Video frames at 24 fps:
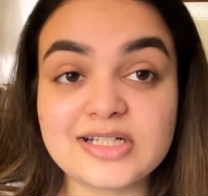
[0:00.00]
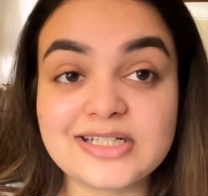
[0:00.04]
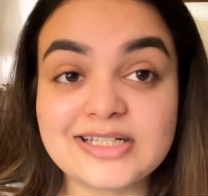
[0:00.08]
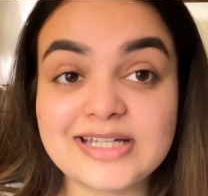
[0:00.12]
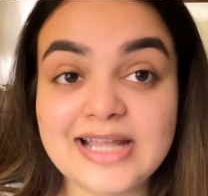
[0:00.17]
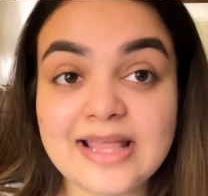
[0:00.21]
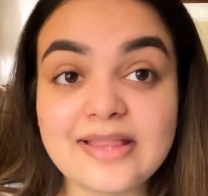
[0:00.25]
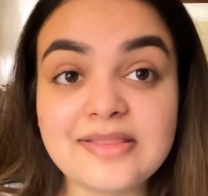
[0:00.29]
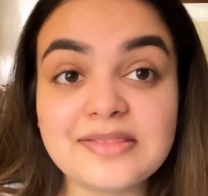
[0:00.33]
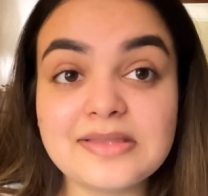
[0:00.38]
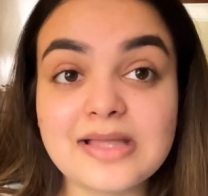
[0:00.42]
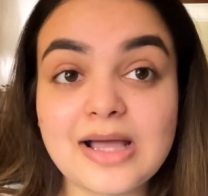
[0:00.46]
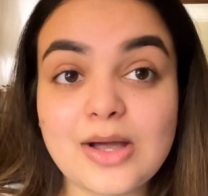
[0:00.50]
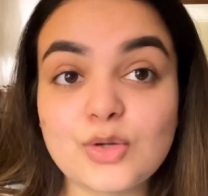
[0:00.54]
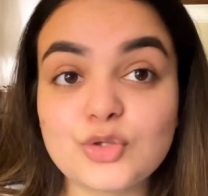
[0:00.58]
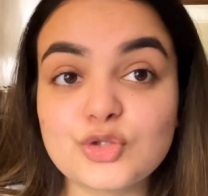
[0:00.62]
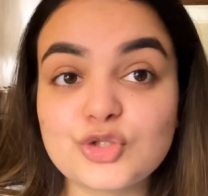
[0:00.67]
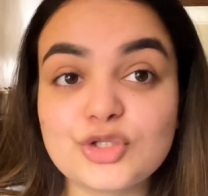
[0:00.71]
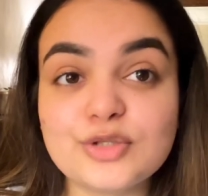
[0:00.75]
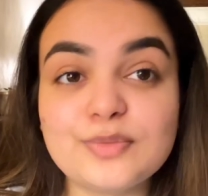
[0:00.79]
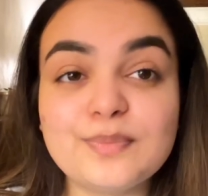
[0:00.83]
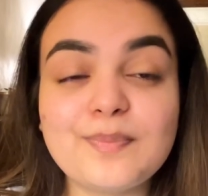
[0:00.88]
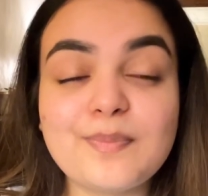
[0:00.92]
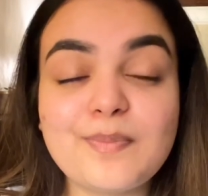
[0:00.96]

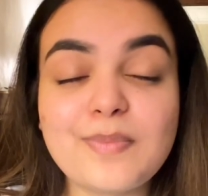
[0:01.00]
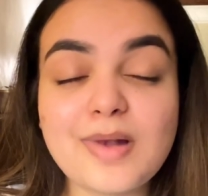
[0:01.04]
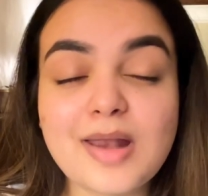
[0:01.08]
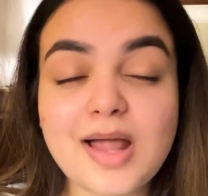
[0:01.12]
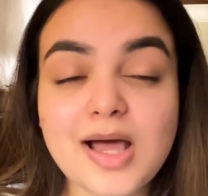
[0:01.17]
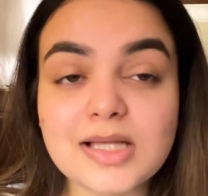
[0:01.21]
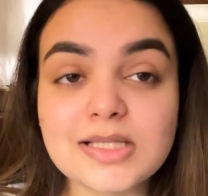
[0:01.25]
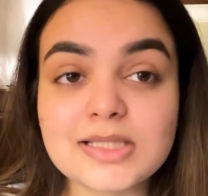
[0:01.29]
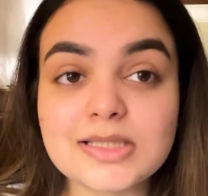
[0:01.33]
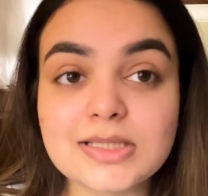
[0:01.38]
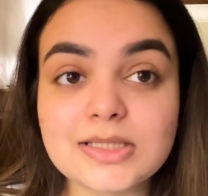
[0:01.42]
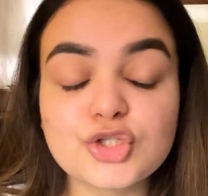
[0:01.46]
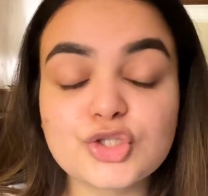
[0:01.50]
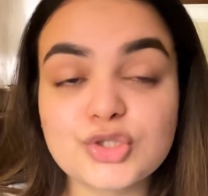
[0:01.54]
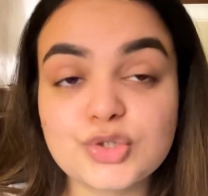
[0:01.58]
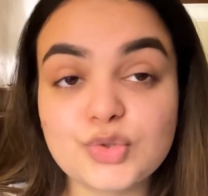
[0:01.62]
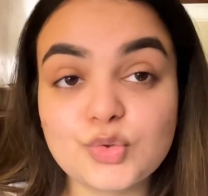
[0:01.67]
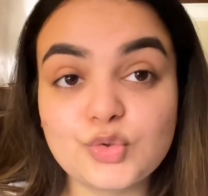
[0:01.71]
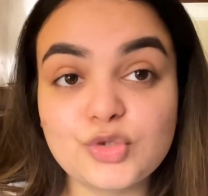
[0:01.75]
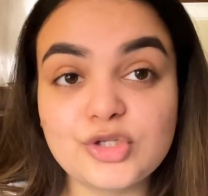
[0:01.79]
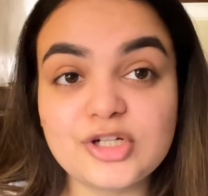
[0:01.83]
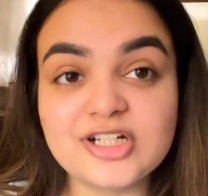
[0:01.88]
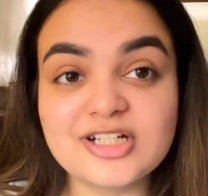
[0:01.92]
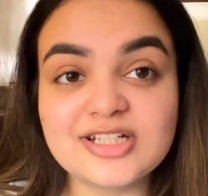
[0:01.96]
10,000 plus
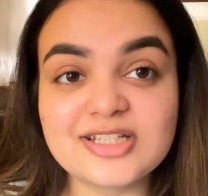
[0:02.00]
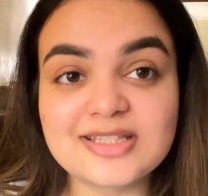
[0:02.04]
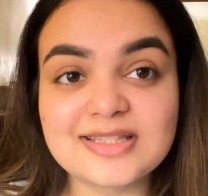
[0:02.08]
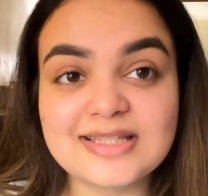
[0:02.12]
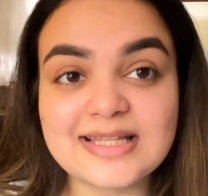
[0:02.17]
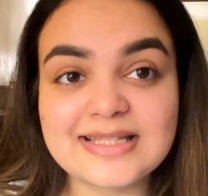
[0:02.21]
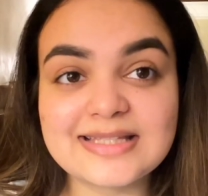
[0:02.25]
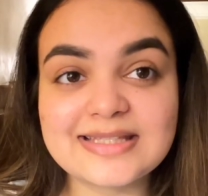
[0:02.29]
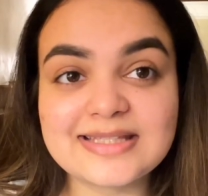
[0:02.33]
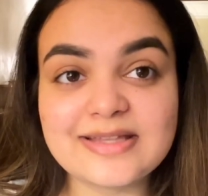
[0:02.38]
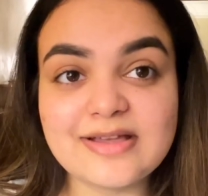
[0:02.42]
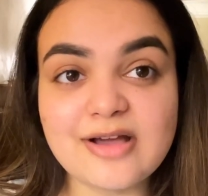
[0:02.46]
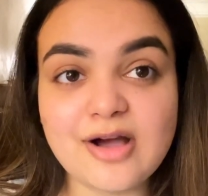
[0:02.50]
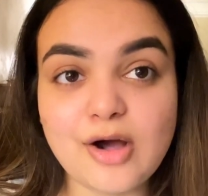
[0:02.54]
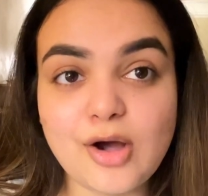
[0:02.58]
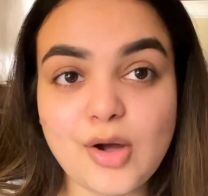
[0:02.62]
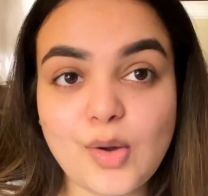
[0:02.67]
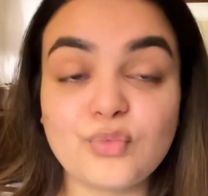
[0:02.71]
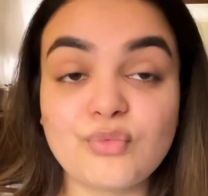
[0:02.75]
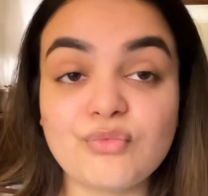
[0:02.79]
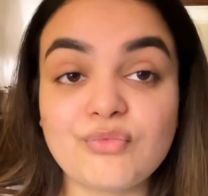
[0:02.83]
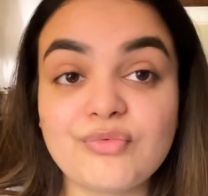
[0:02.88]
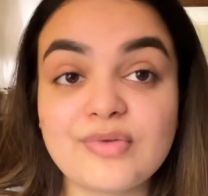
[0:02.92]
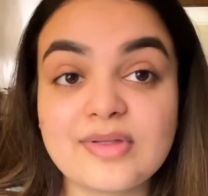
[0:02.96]
students this
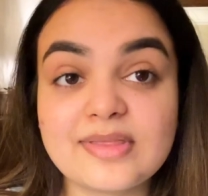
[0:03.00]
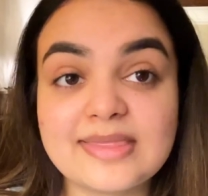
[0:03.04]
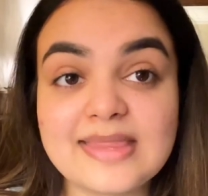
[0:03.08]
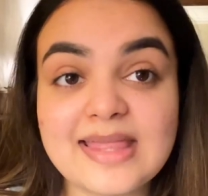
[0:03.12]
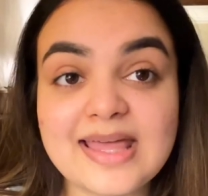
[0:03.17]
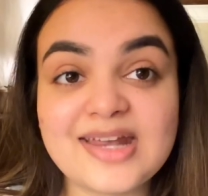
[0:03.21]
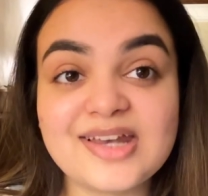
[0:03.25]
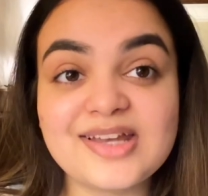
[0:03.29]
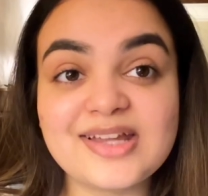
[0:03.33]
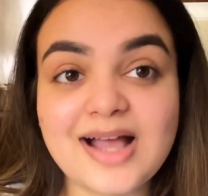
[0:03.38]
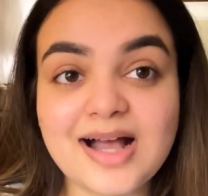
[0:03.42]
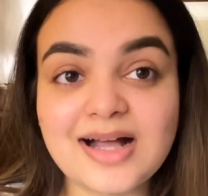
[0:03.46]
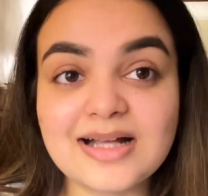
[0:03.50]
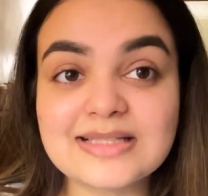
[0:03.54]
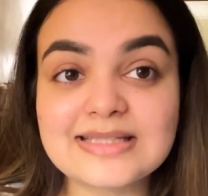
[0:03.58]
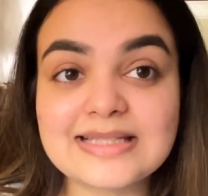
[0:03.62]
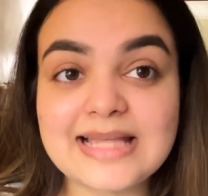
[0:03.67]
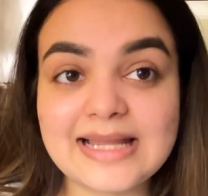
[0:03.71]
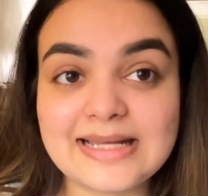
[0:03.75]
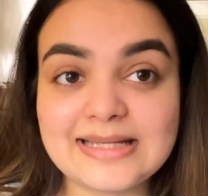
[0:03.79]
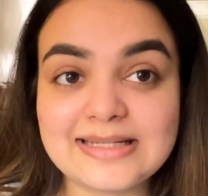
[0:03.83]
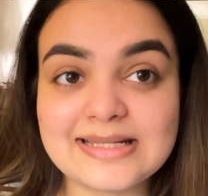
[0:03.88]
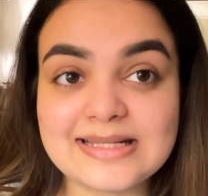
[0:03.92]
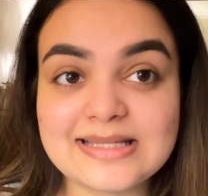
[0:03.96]
year with their Young
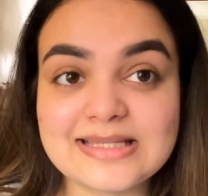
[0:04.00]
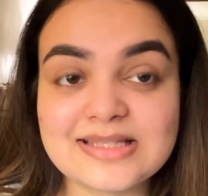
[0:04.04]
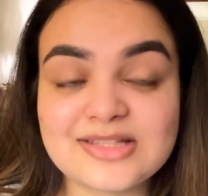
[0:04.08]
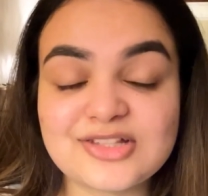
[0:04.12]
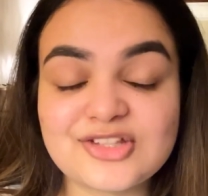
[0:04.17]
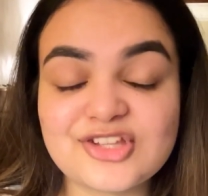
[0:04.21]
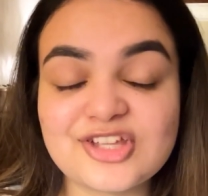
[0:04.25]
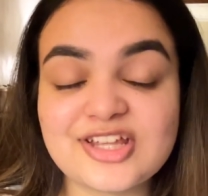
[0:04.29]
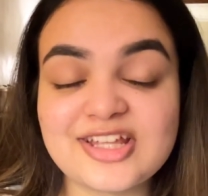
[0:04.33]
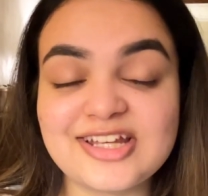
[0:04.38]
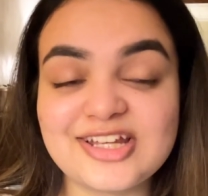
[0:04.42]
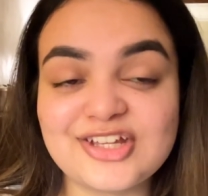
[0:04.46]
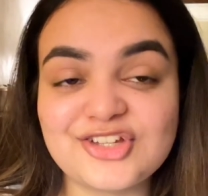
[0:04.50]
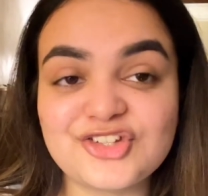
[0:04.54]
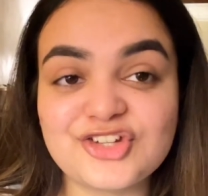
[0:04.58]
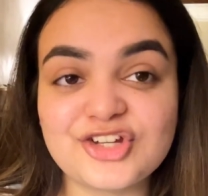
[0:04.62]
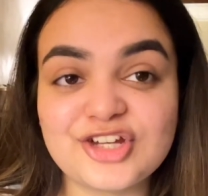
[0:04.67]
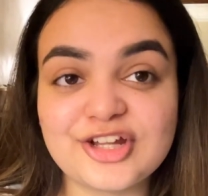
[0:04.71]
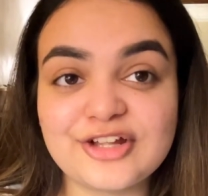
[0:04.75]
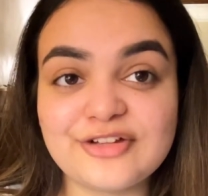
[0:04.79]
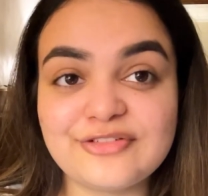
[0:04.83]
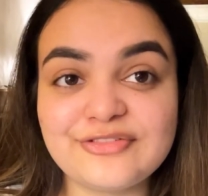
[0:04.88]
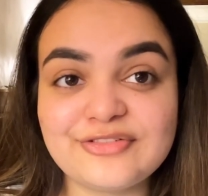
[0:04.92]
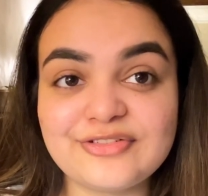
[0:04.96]
Scientists
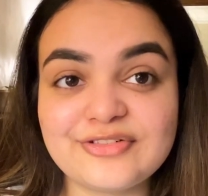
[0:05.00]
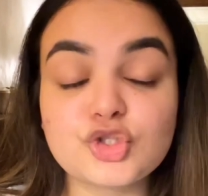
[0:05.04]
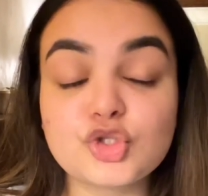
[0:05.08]
initiative.